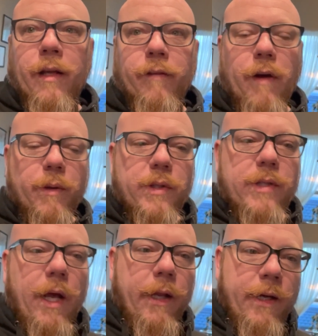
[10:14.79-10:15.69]
If I was
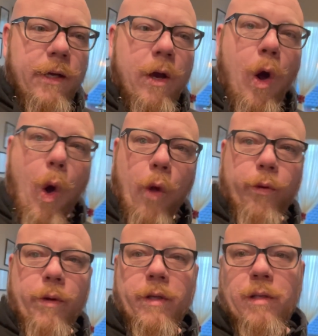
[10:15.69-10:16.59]
selling all
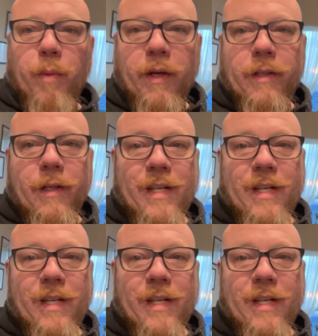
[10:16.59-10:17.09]
3 of these briskets,